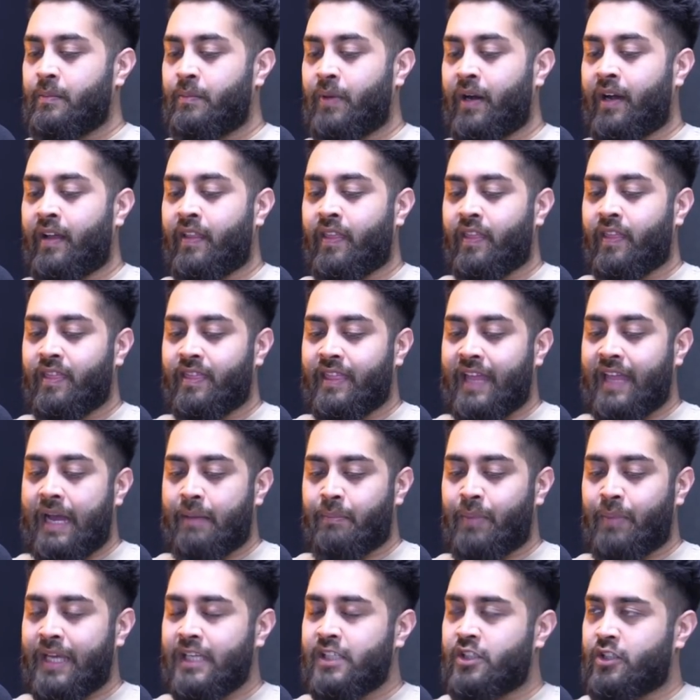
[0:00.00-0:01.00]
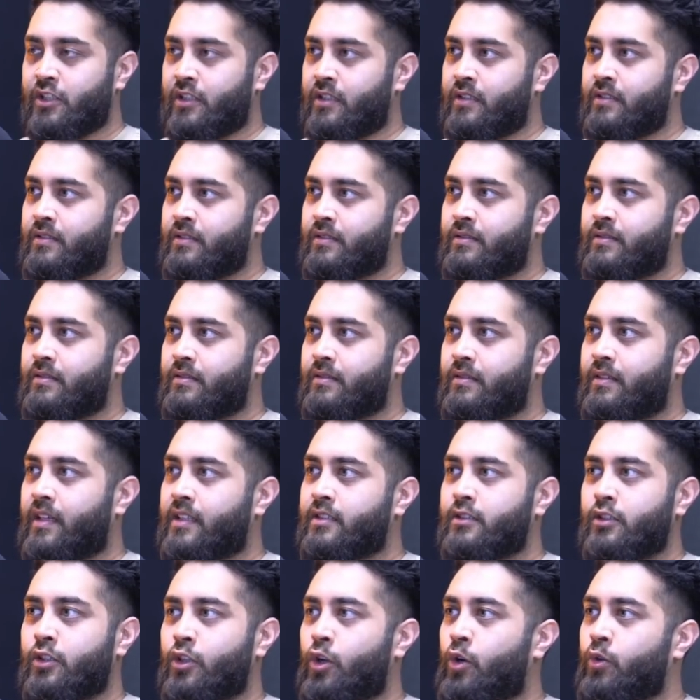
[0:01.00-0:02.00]
But that patient
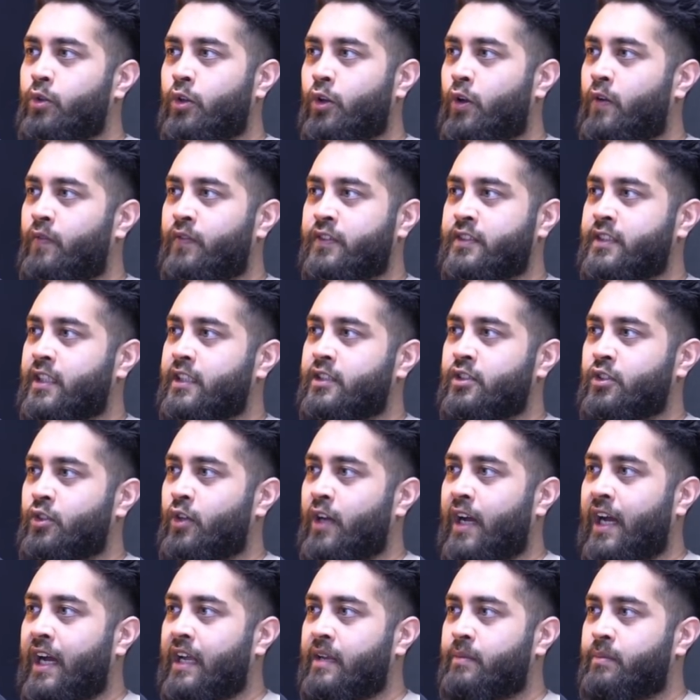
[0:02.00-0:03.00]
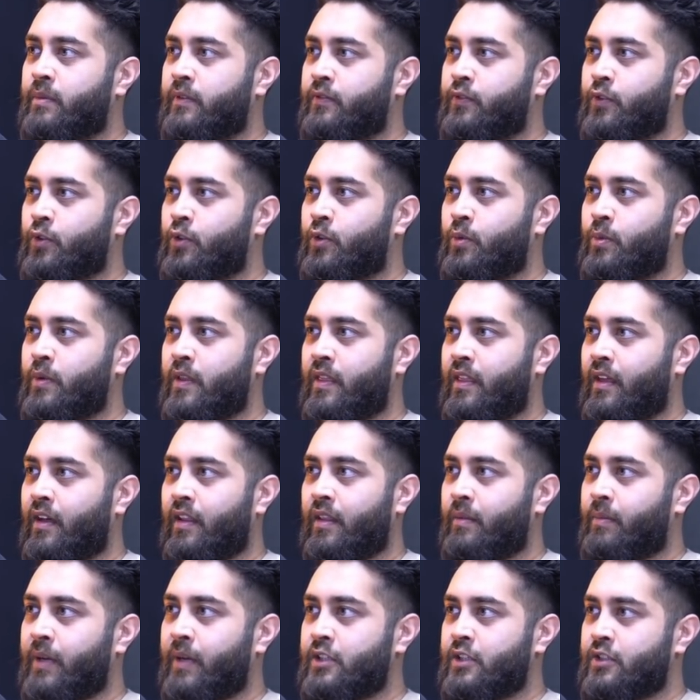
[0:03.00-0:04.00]
doesn't know the conversation you had before with the
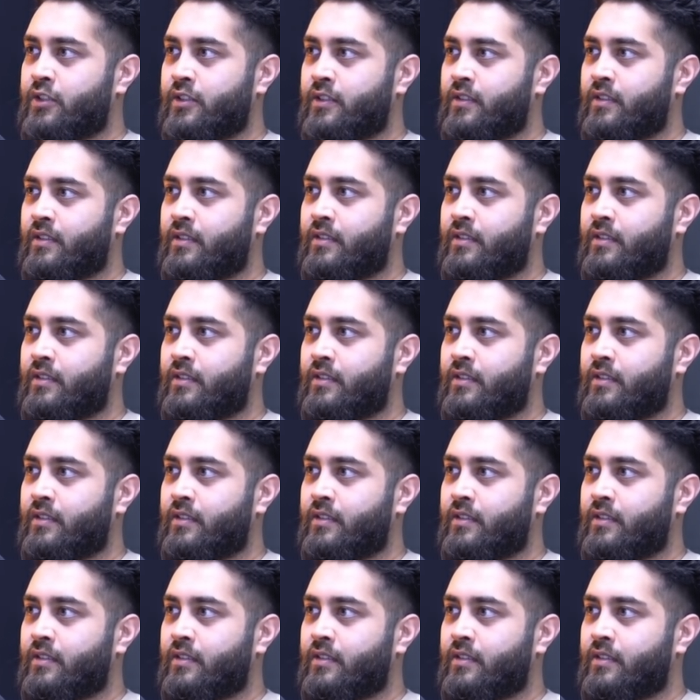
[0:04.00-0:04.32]
other patient.